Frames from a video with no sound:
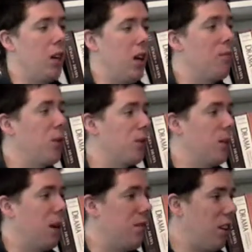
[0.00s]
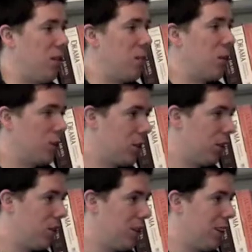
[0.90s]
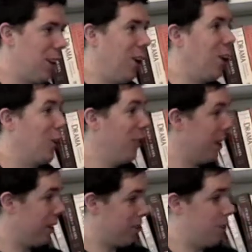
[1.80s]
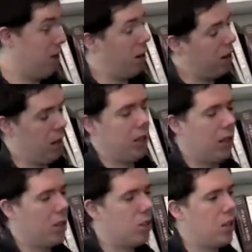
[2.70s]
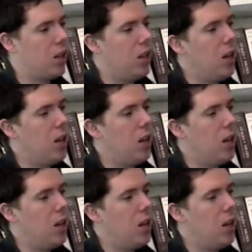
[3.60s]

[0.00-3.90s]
kind of most of my favorite musicals. Very lucky, actually.